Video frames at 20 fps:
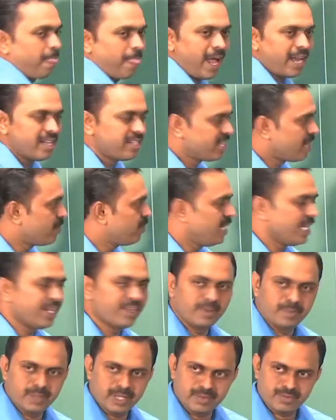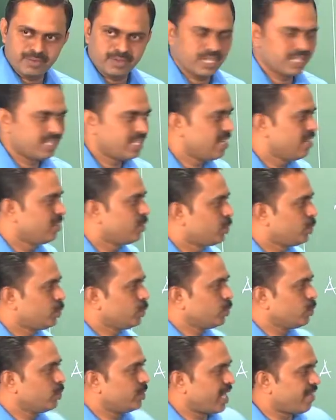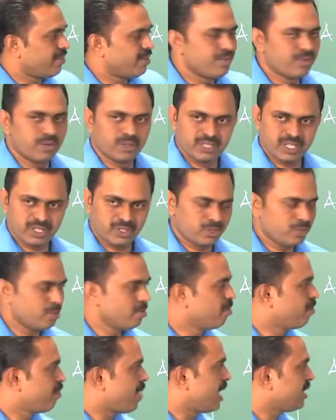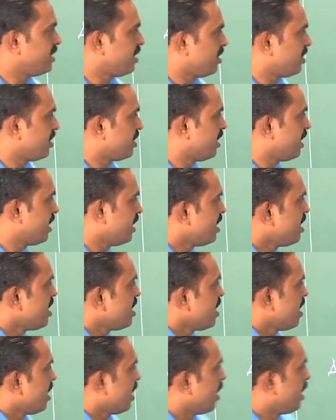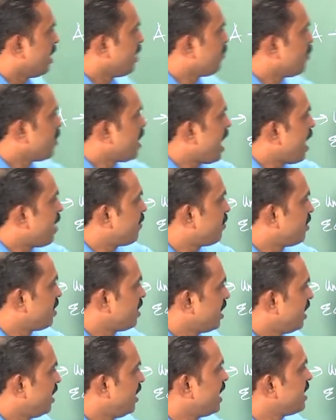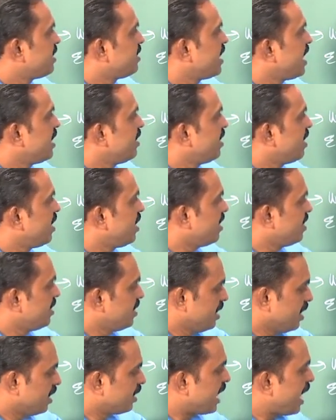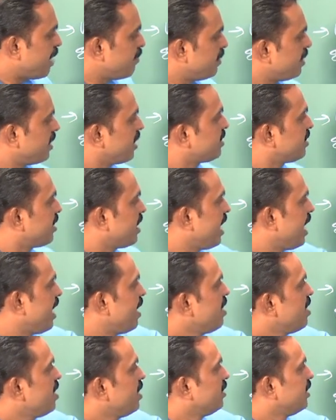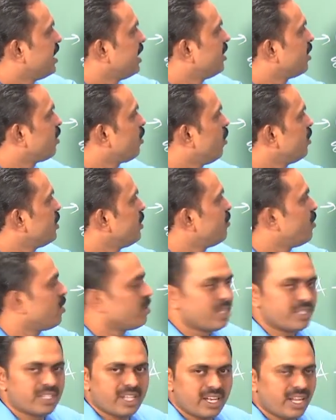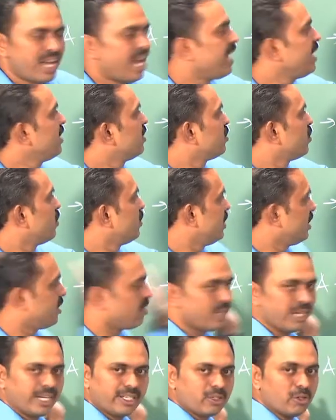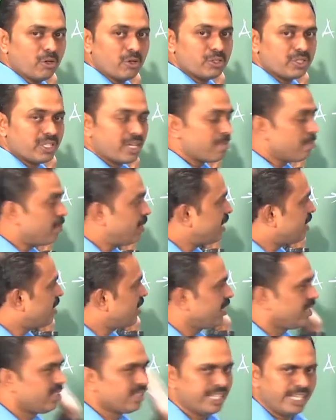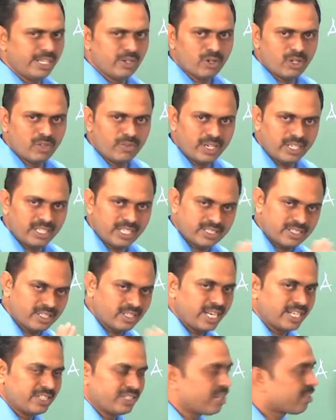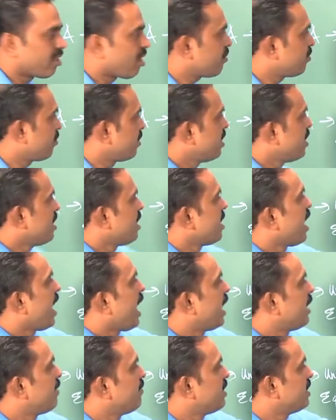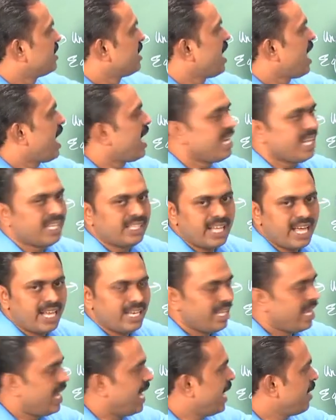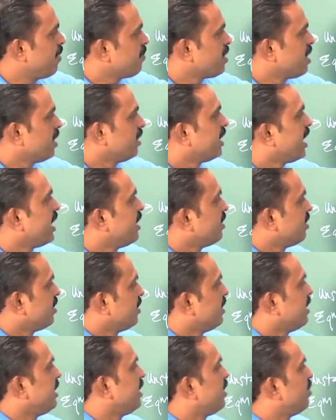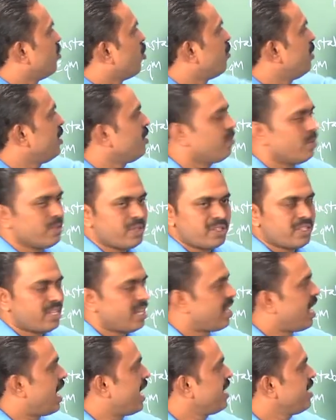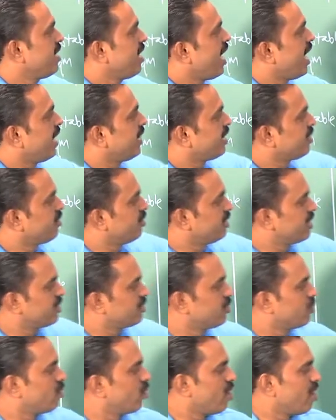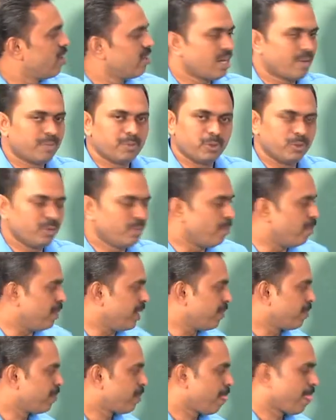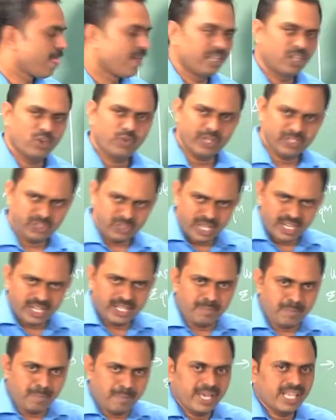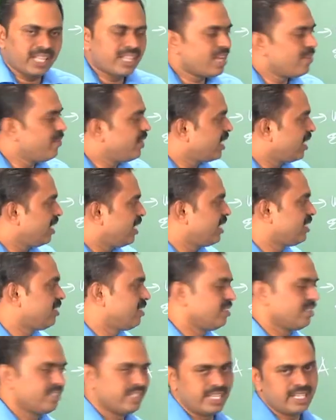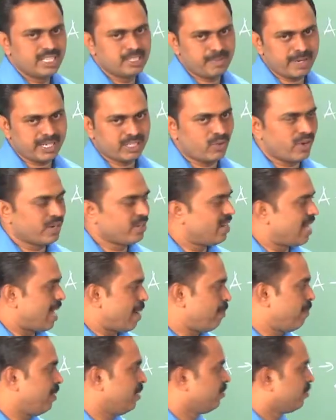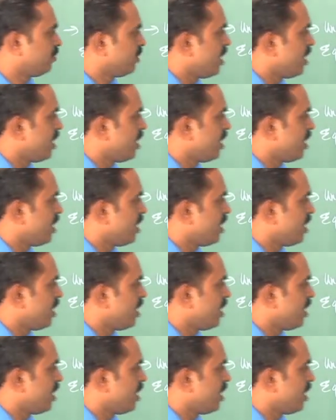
unstable equilibrium for the two driving forces to match each other. If you have less than the diameter as A, then the closing forces are high, so it will get closed completely, keyhole will just get shut off, and if it is higher than A, then the opening forces are high and that will just go on up to B. Now once you are at B, then we can inspect what will happen.